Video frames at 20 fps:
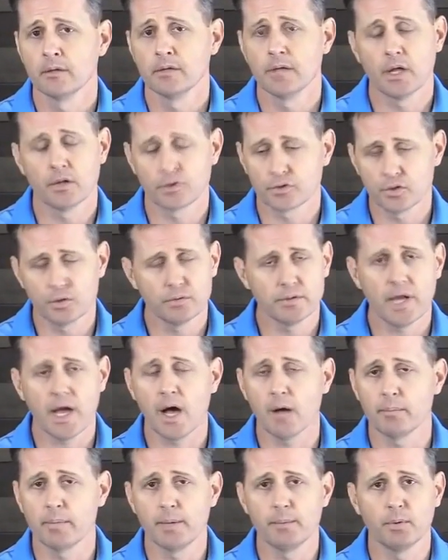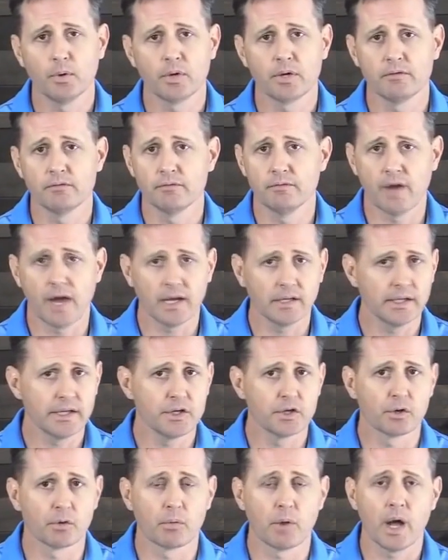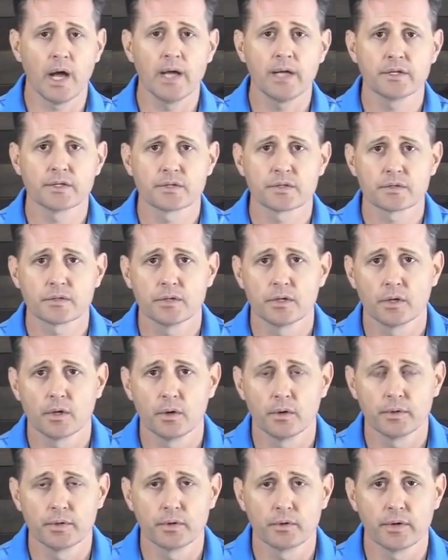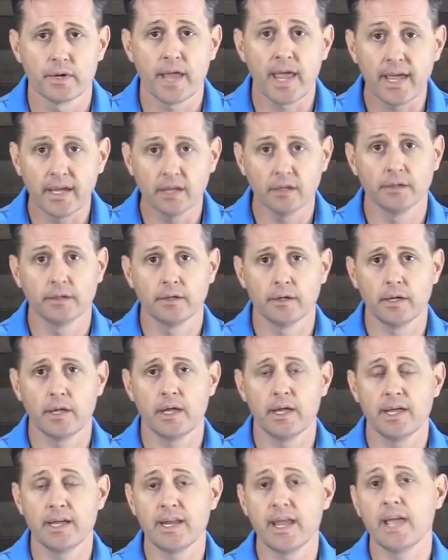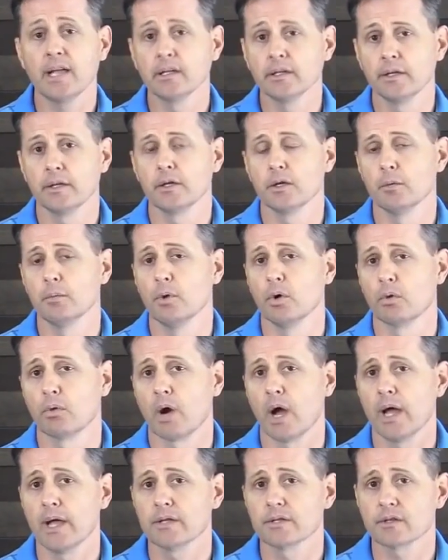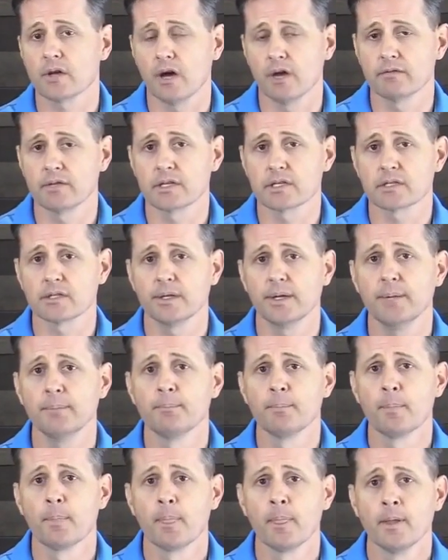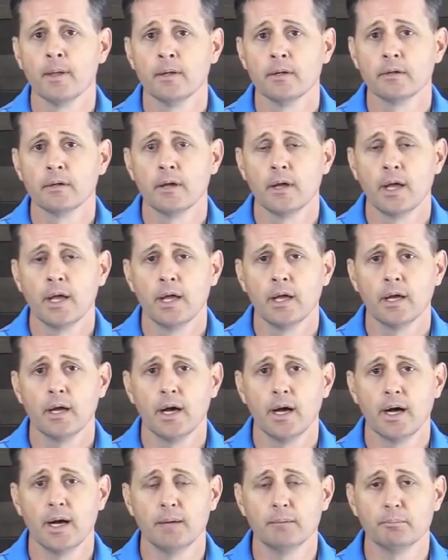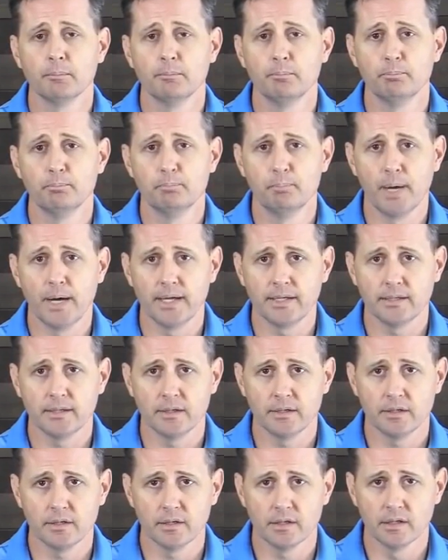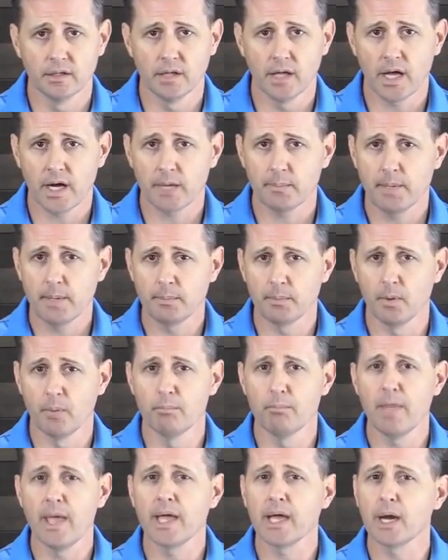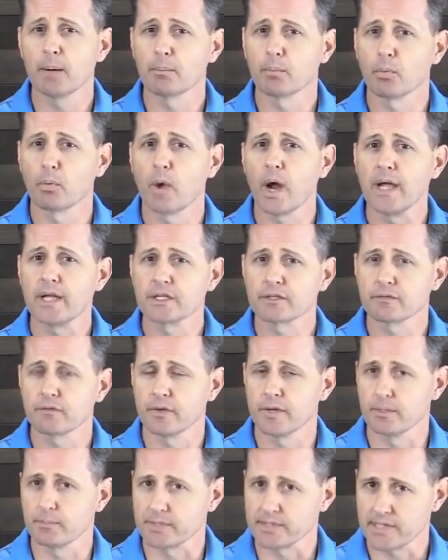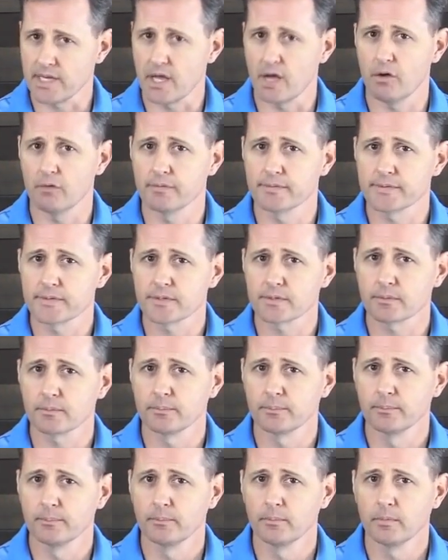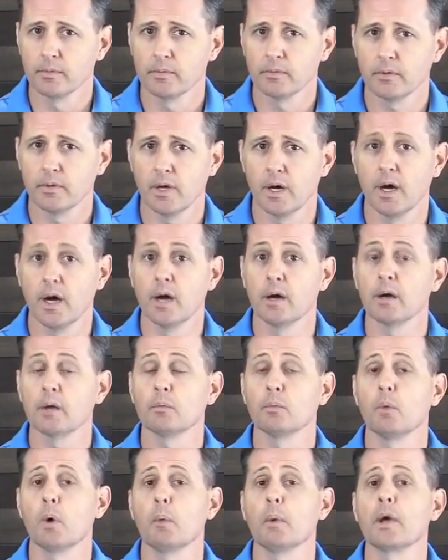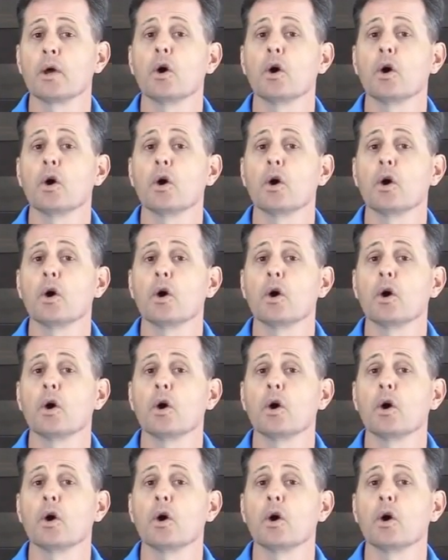Now, there's no doubt people can violate your rights, you know, your inalienable rights, obviously. But a lot of people make up rights for themselves, what we